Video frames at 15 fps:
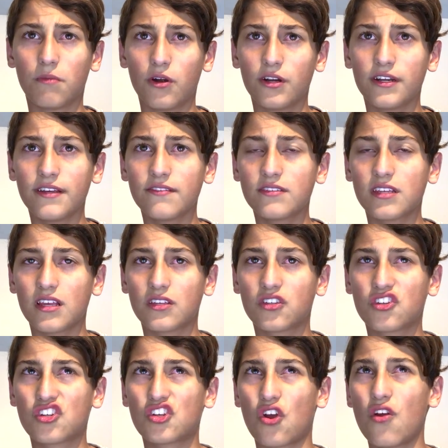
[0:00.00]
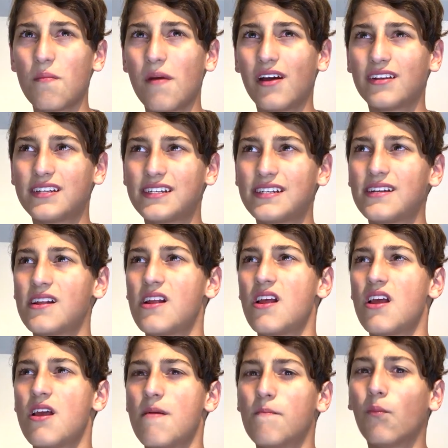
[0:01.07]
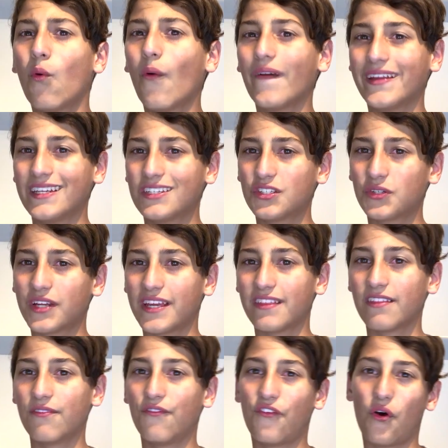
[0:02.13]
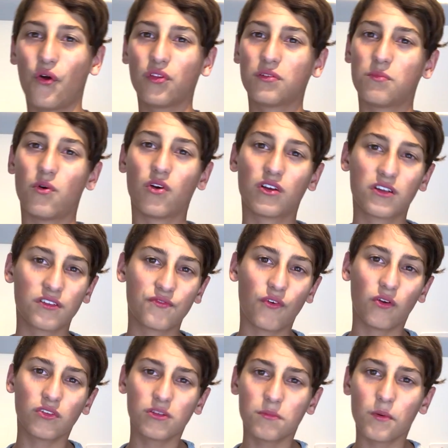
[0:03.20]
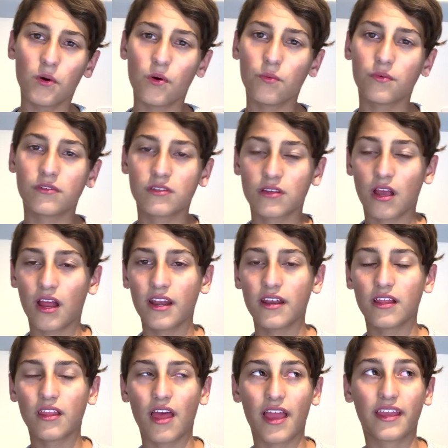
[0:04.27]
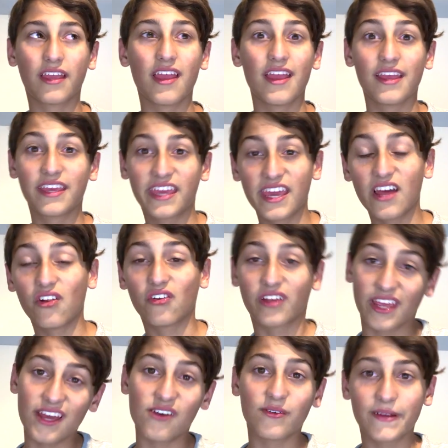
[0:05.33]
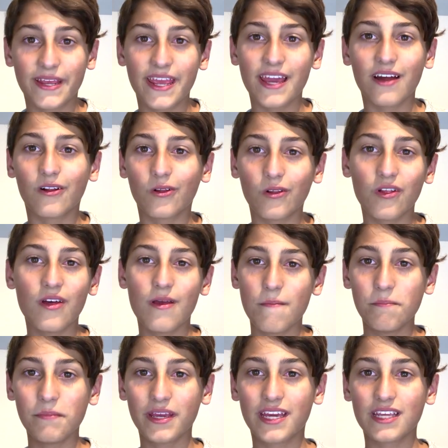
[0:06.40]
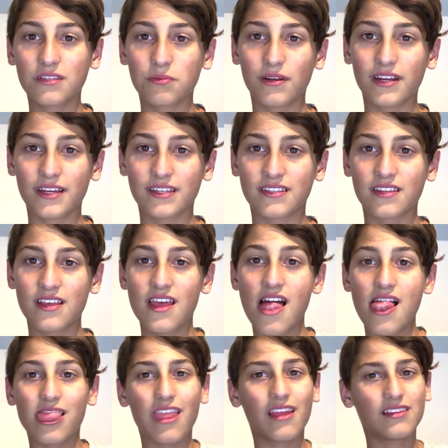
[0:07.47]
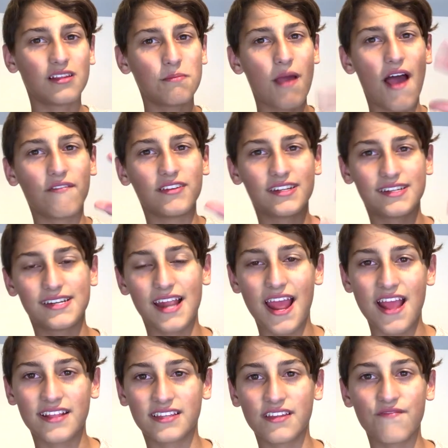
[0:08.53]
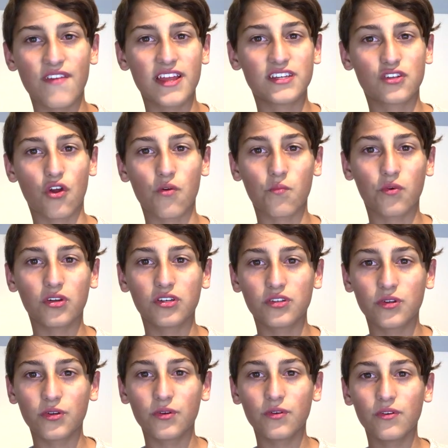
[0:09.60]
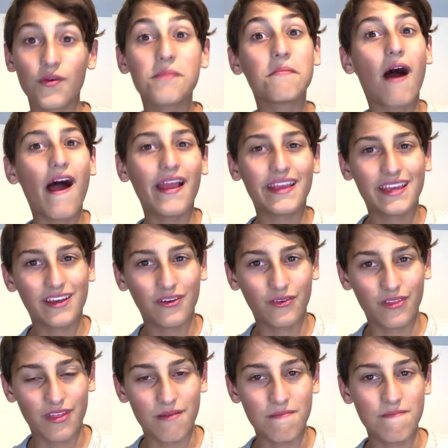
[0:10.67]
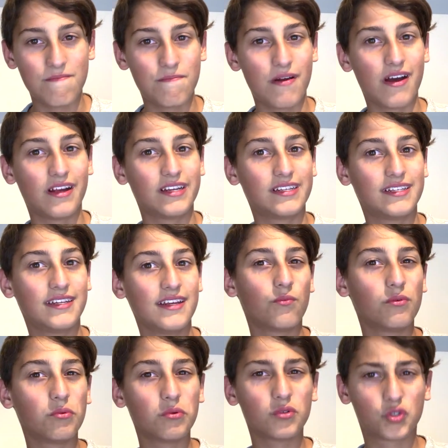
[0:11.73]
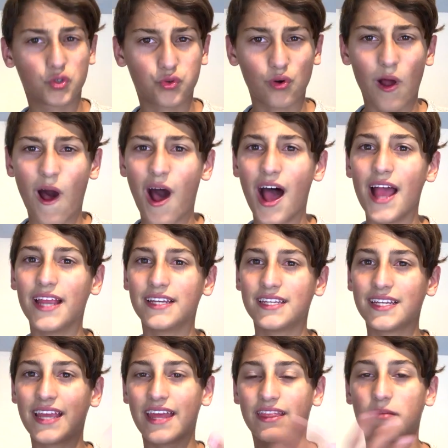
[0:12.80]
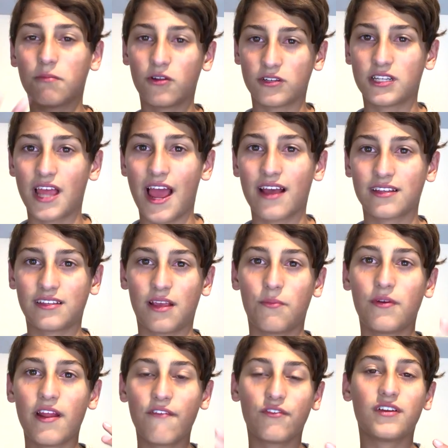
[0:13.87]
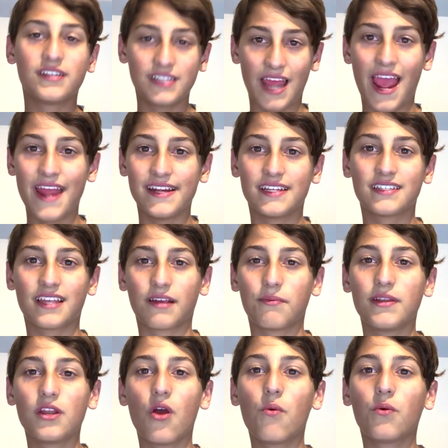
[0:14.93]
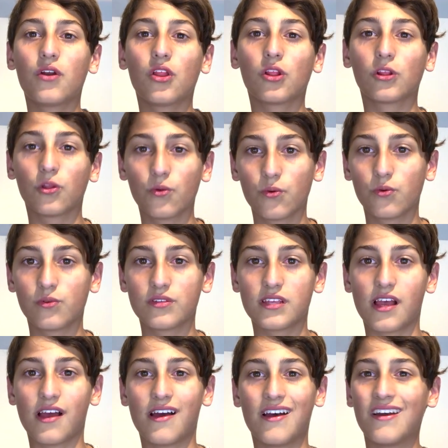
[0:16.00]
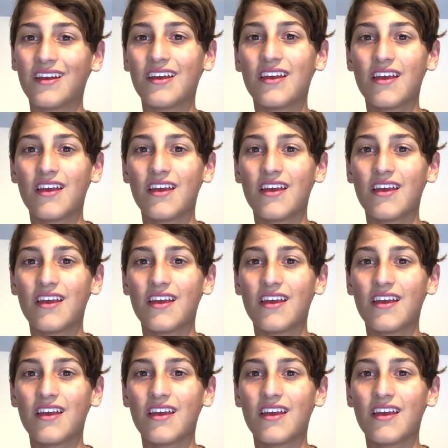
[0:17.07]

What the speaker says: motives are so much more intricate than Voldemort, because Voldemort was kind of like, kill, kill, kill. His one is, let them have a chance, and if they don't want to, we might kill them, but we will try to get them onto our side, whatever it takes. Like, we don't want to lose a